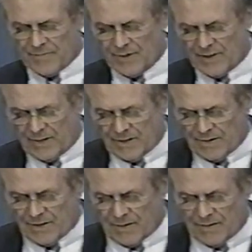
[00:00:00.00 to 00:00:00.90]
some
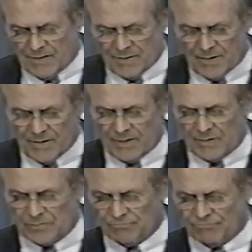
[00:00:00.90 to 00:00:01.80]
operational
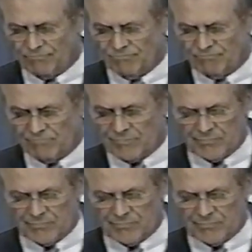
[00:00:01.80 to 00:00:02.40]
considerations that we just can't